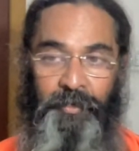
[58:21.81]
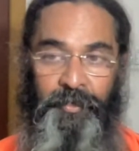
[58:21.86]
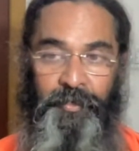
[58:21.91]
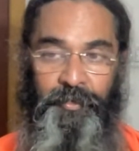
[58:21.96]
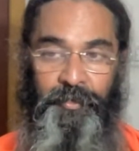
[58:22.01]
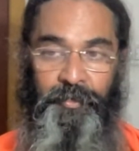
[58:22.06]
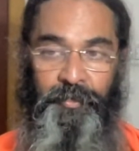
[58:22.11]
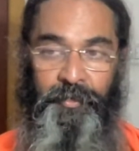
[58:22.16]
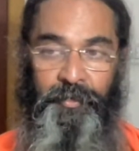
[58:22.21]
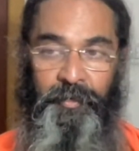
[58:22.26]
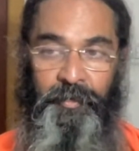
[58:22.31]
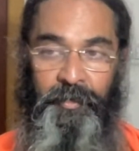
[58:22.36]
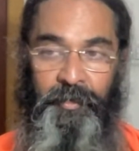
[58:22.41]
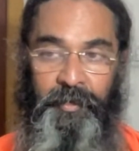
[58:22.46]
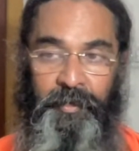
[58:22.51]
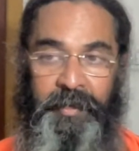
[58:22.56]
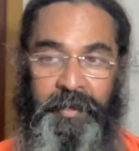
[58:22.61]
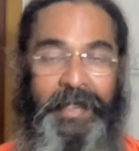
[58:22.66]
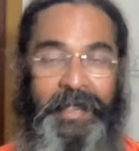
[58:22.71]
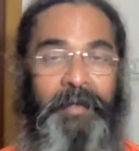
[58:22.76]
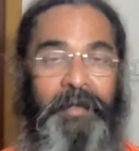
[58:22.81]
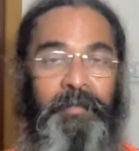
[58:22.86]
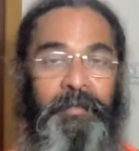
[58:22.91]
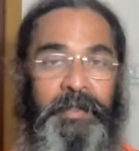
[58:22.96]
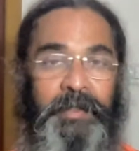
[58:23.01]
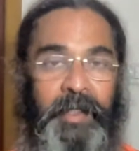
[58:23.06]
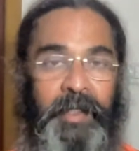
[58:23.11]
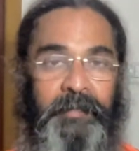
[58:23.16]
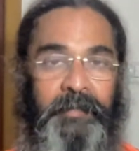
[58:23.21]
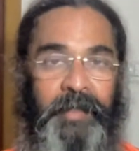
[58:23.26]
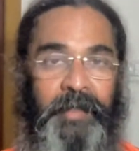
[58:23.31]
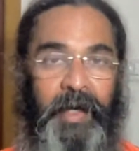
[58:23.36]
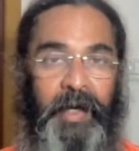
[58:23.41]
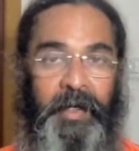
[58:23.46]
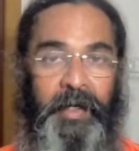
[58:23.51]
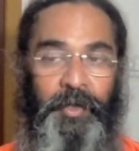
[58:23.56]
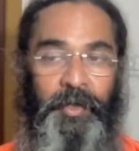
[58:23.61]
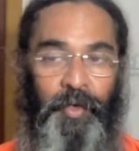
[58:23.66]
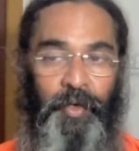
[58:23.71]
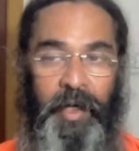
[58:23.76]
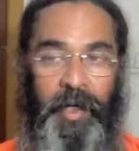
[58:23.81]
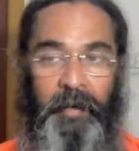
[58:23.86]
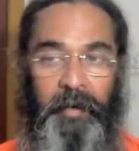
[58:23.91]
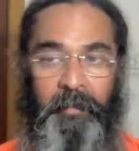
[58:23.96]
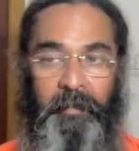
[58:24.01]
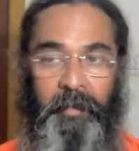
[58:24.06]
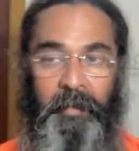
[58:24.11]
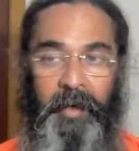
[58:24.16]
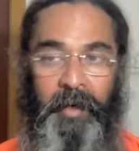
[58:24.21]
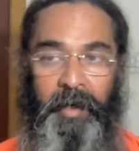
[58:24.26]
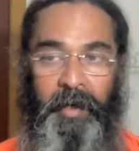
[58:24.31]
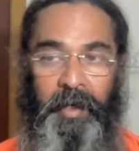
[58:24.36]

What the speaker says: to deal with samsara. He took him